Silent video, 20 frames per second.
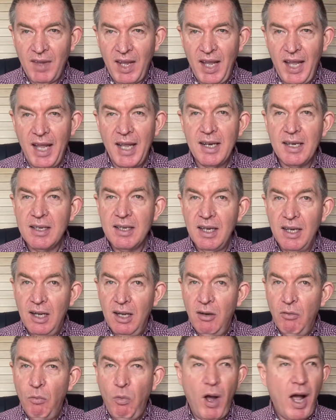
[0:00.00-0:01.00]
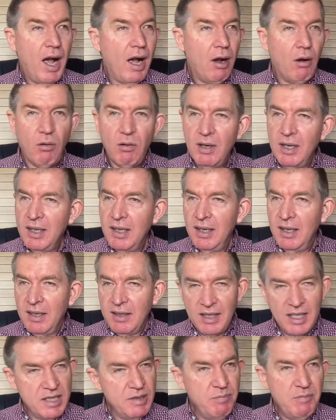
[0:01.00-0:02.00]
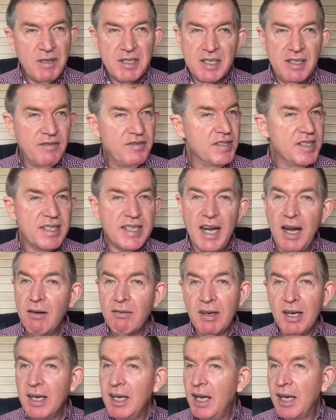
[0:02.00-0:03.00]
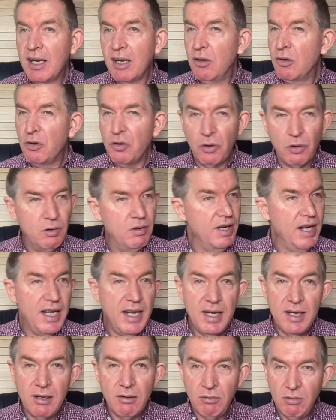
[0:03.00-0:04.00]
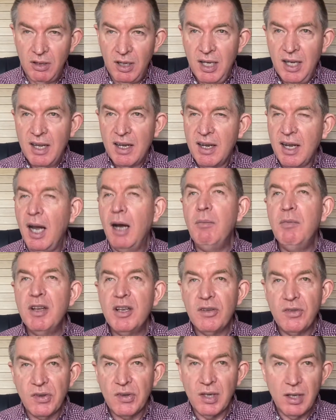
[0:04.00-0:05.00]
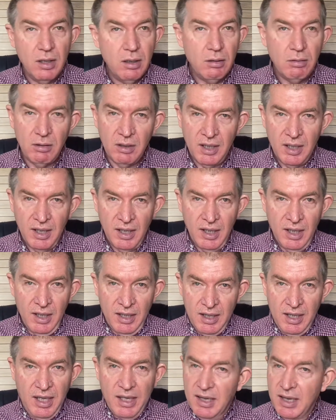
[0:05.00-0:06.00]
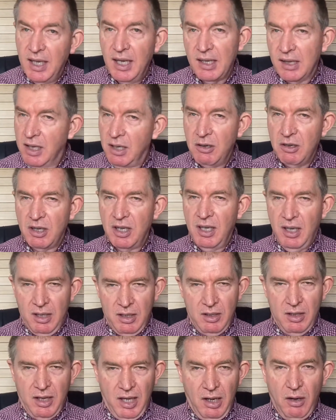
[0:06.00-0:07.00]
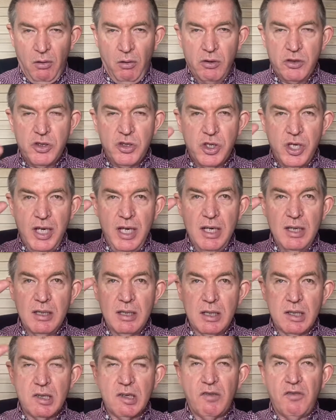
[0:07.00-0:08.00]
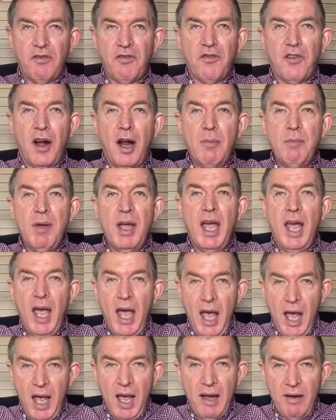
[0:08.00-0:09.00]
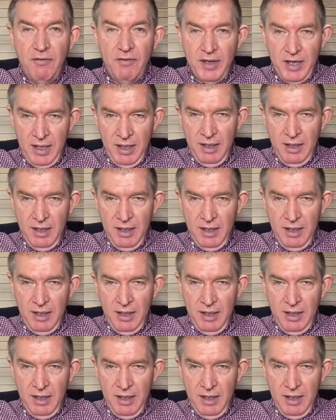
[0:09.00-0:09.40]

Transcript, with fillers: And wow, this must have sounded like a tornado coming through. The, the, the, the Lord Jesus from heaven